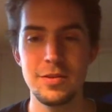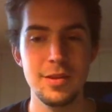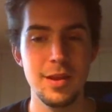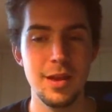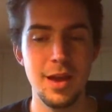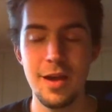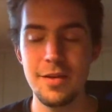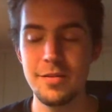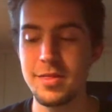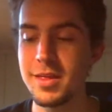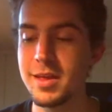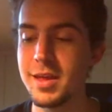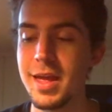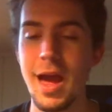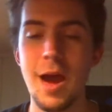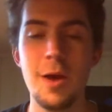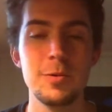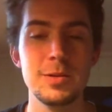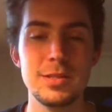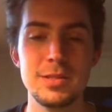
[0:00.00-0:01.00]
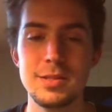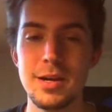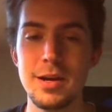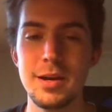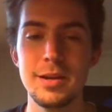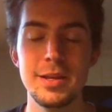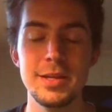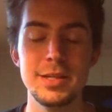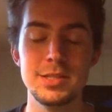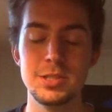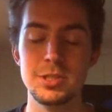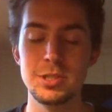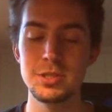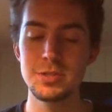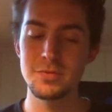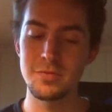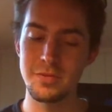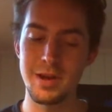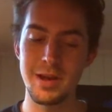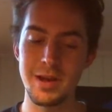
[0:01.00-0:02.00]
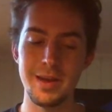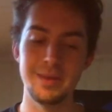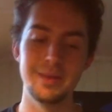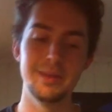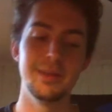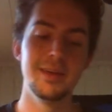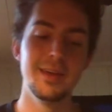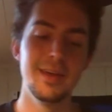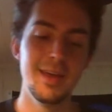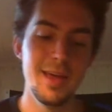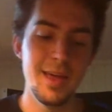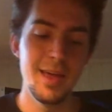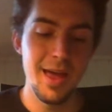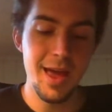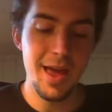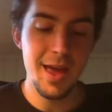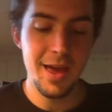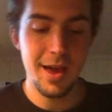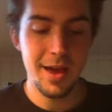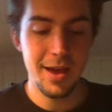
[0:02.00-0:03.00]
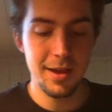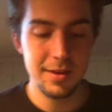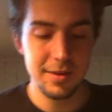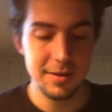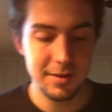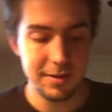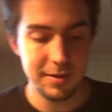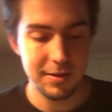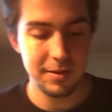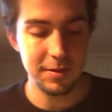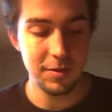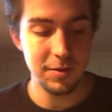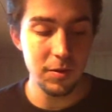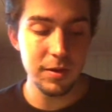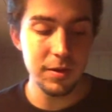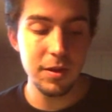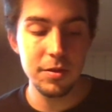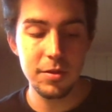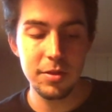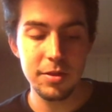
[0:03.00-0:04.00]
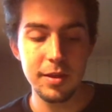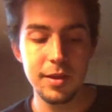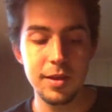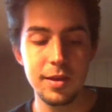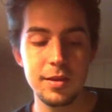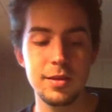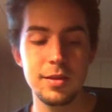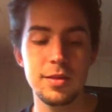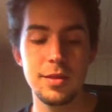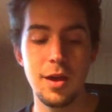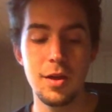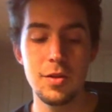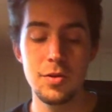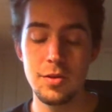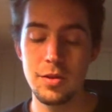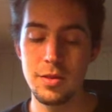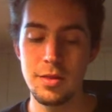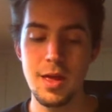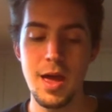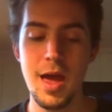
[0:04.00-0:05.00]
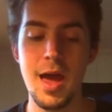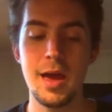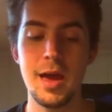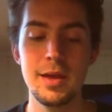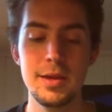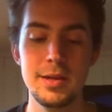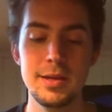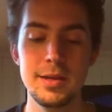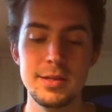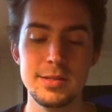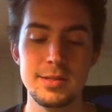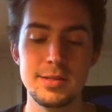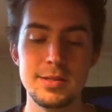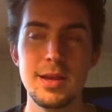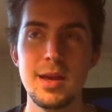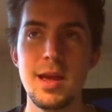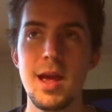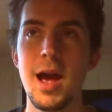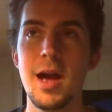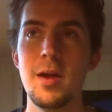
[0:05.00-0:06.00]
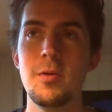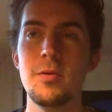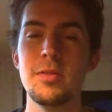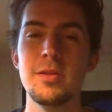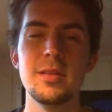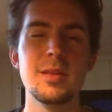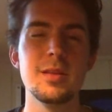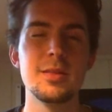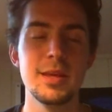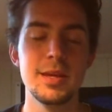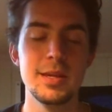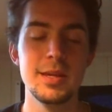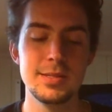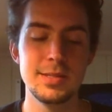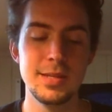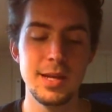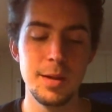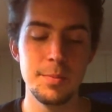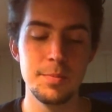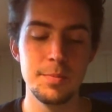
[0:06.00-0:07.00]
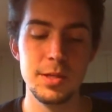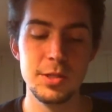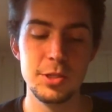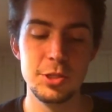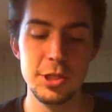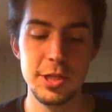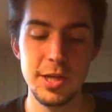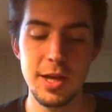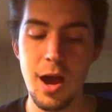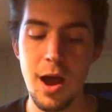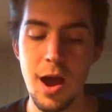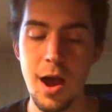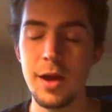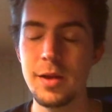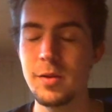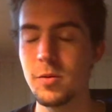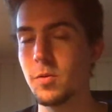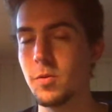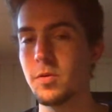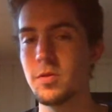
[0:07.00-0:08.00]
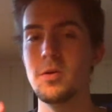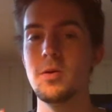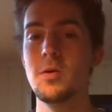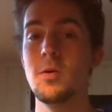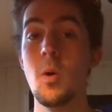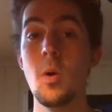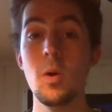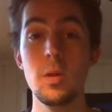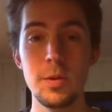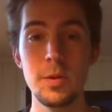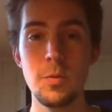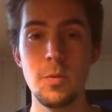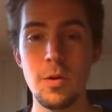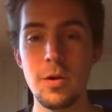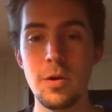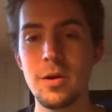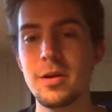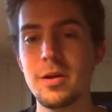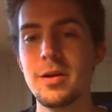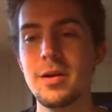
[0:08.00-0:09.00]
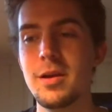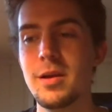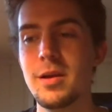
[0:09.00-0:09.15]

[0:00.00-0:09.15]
I think how it's done is just fine. And the only other thing other than that is I don't think that they set up the jihad or the holy war